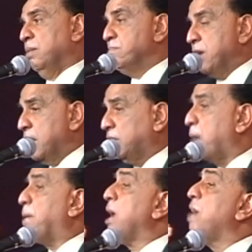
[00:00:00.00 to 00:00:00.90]
Meaning
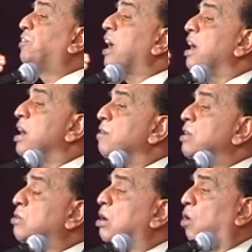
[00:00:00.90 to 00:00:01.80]
thereby, if the
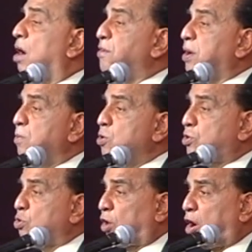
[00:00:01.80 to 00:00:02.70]
individual
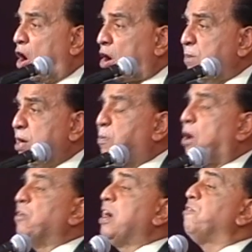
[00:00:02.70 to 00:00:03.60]
contribute to government
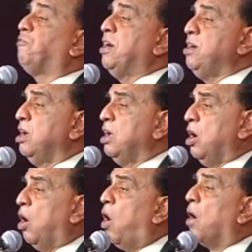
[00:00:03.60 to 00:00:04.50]
provident fund
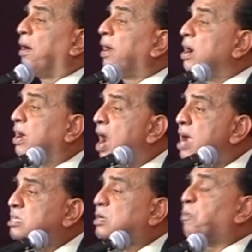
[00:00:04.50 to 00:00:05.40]
or
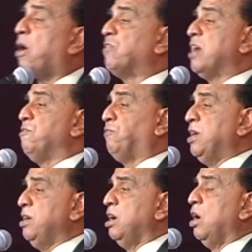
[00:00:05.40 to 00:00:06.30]
recognized provident
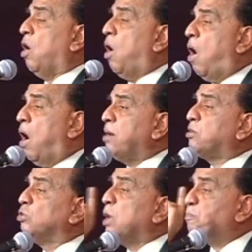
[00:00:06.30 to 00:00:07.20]
fund or
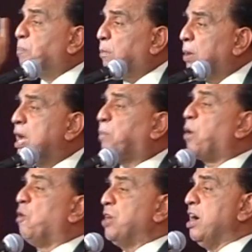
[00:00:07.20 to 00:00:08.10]
to the public
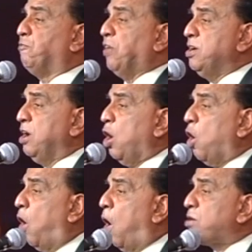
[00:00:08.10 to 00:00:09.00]
provident fund
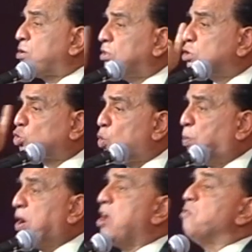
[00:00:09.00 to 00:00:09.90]
or to the
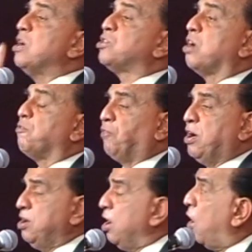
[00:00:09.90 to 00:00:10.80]
superannuation
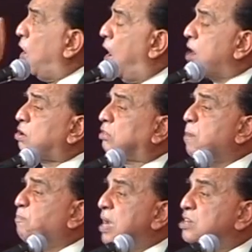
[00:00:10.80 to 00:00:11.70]
fund or to
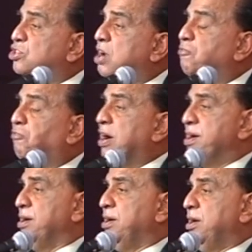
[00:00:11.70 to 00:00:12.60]
the pension fund,